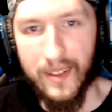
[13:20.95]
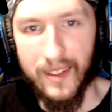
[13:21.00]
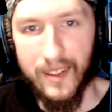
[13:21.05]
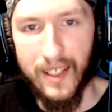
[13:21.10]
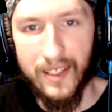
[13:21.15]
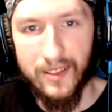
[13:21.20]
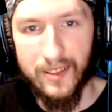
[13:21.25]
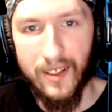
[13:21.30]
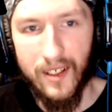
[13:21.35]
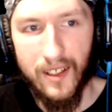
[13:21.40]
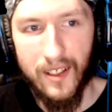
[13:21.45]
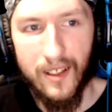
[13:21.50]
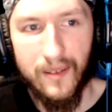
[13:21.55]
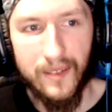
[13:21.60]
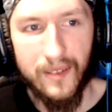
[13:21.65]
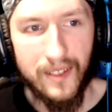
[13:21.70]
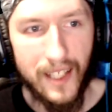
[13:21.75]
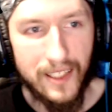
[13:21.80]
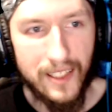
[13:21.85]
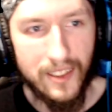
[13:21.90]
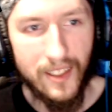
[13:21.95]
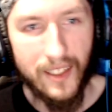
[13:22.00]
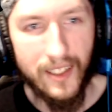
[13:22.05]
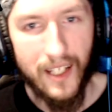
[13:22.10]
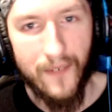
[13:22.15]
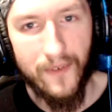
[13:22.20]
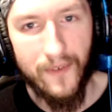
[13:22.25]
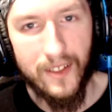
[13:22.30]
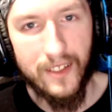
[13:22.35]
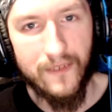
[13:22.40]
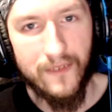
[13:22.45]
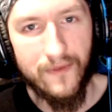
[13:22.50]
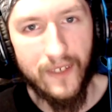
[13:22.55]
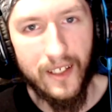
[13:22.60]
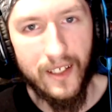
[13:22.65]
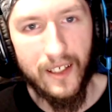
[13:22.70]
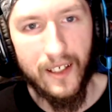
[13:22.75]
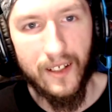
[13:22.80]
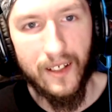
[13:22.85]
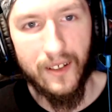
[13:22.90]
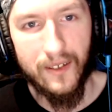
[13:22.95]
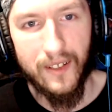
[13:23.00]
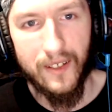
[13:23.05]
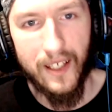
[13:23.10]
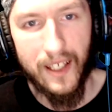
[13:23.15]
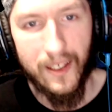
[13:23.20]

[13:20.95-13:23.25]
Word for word: that's all. That's all I got for this video.